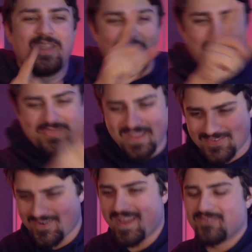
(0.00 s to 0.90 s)
You can put that
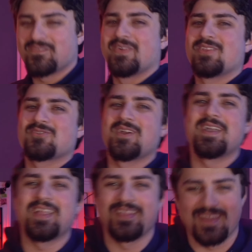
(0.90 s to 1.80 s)
track in front of the
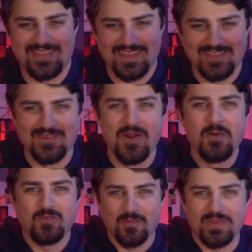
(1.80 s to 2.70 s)
train, and you continue,
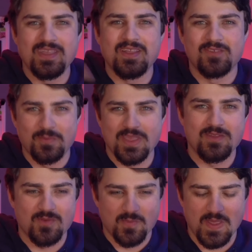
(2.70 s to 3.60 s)
repeat and repeat
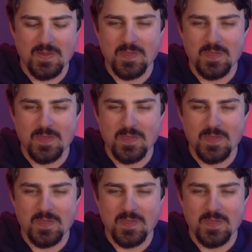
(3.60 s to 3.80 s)
and repeat.